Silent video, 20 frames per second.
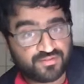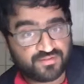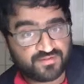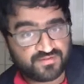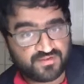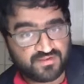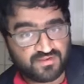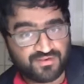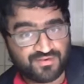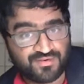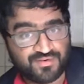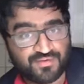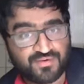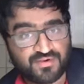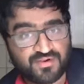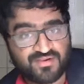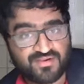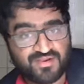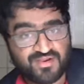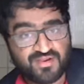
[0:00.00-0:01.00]
to you
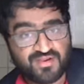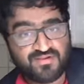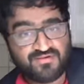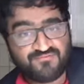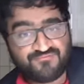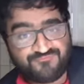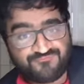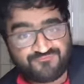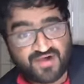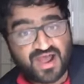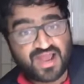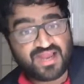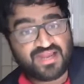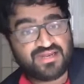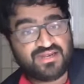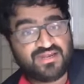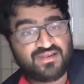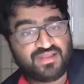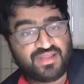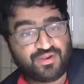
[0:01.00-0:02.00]

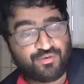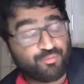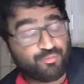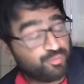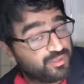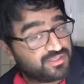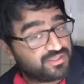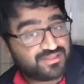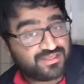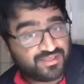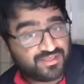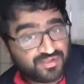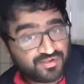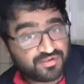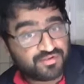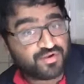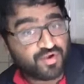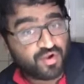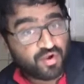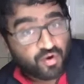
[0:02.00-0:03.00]
find a really good
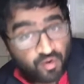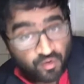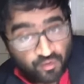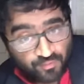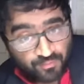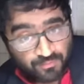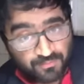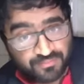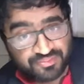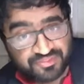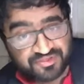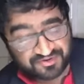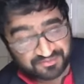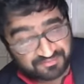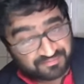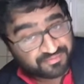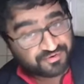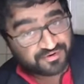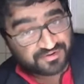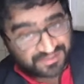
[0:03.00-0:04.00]
home. They're
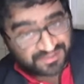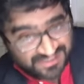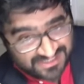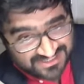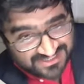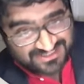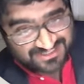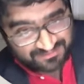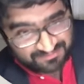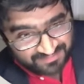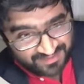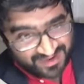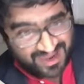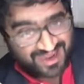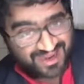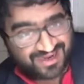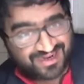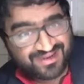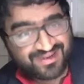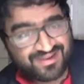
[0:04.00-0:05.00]
predicted
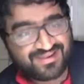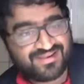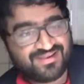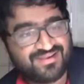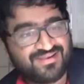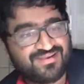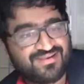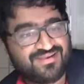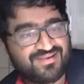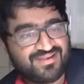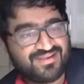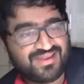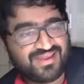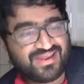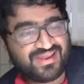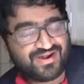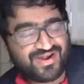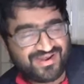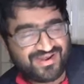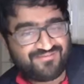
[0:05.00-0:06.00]
by,
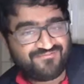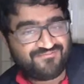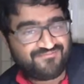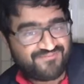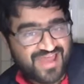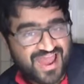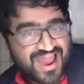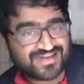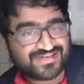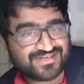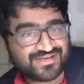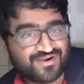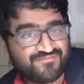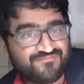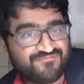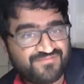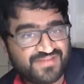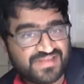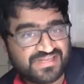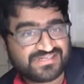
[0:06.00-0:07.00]
and in fact
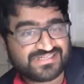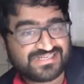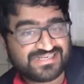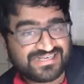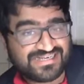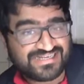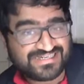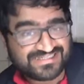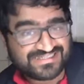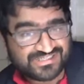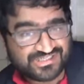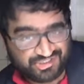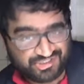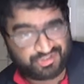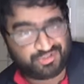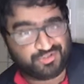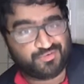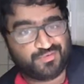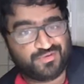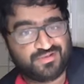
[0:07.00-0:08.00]
fit
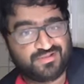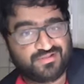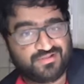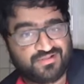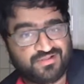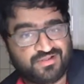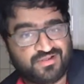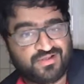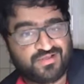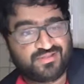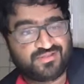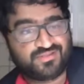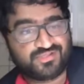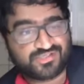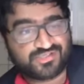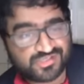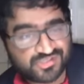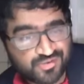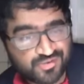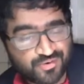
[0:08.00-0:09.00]
into, the
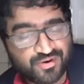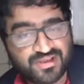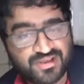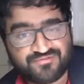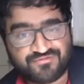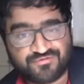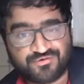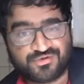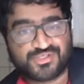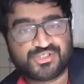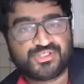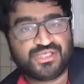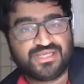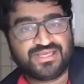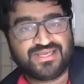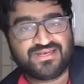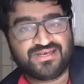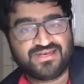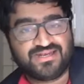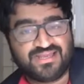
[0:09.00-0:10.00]
story of
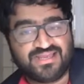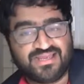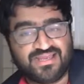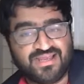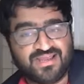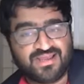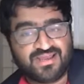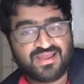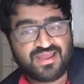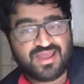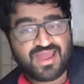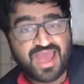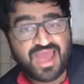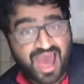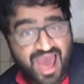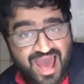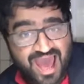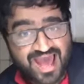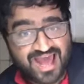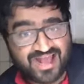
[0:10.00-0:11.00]
Christianity
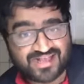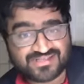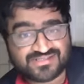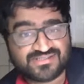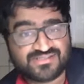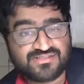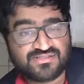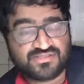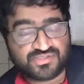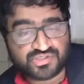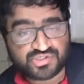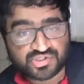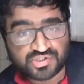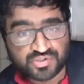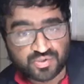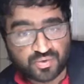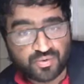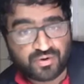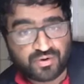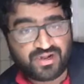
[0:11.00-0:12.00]
as the
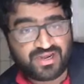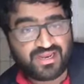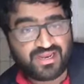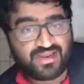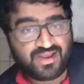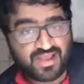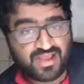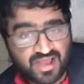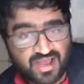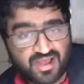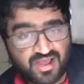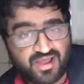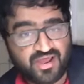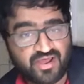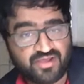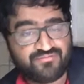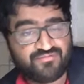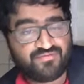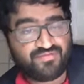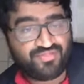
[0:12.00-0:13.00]
story
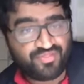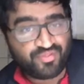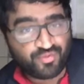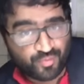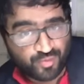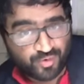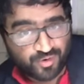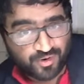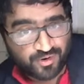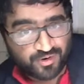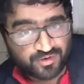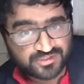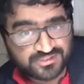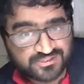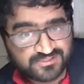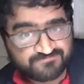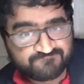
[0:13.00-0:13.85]
of the world.